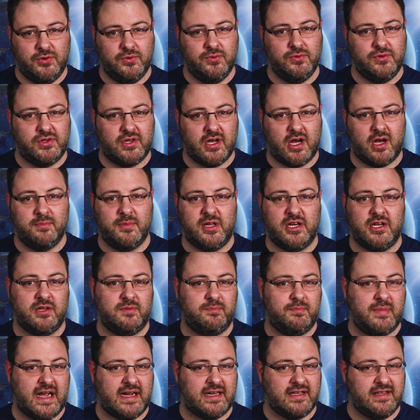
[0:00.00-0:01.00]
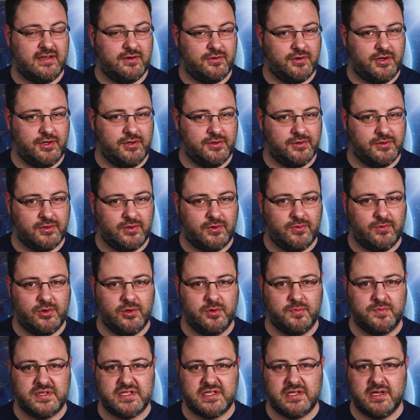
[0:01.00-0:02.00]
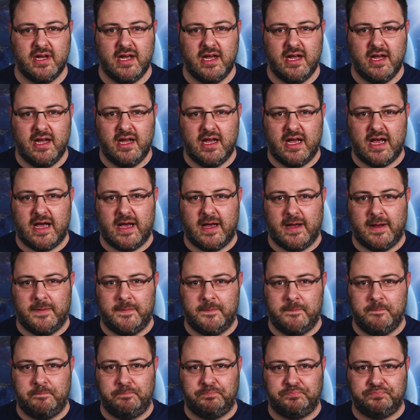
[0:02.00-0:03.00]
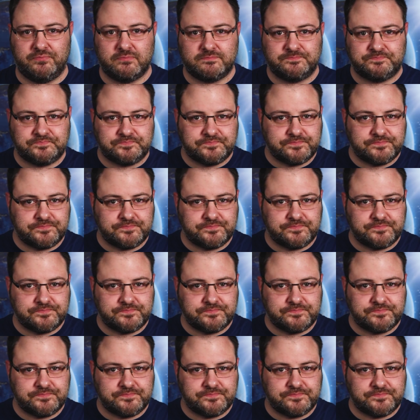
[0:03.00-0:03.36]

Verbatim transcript: two dominant bacterial groups, um,